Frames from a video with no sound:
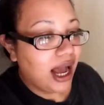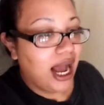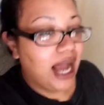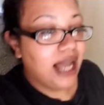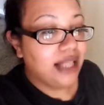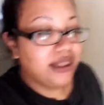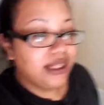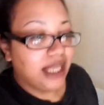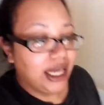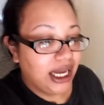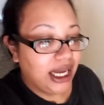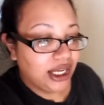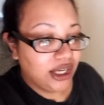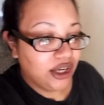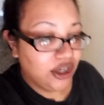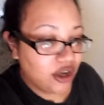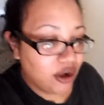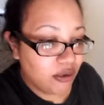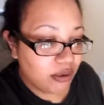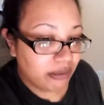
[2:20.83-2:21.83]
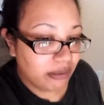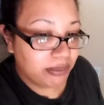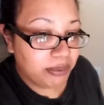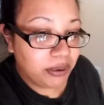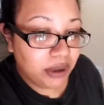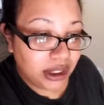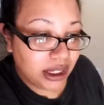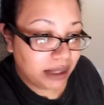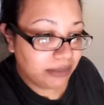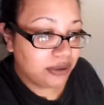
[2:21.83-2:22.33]
I thought, you know, we were
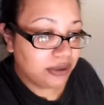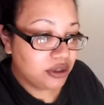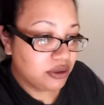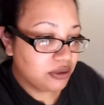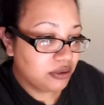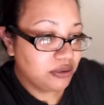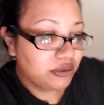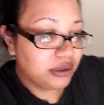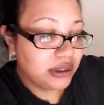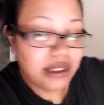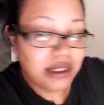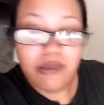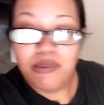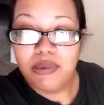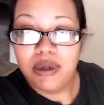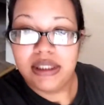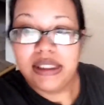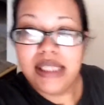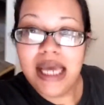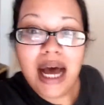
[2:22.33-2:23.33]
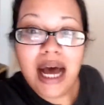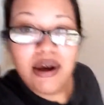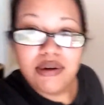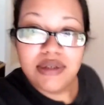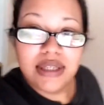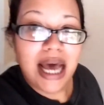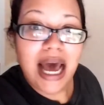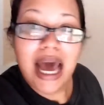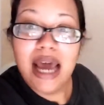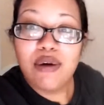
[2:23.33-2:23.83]
pulling up to someone's
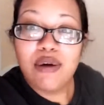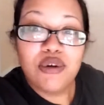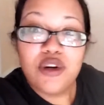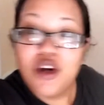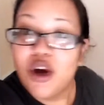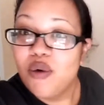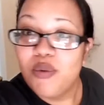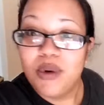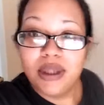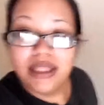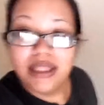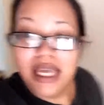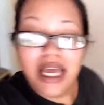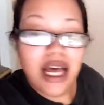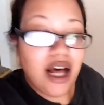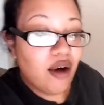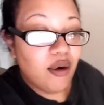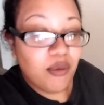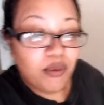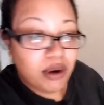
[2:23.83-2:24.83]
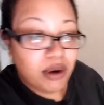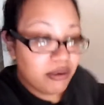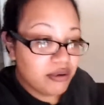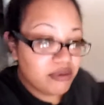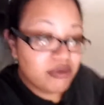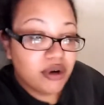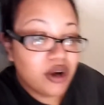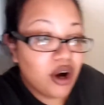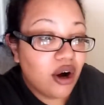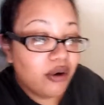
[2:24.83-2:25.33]
house. I don't know what the hell where we
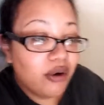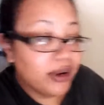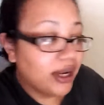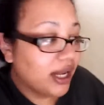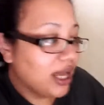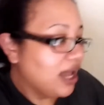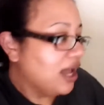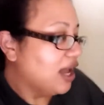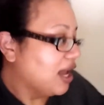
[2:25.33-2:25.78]
were going.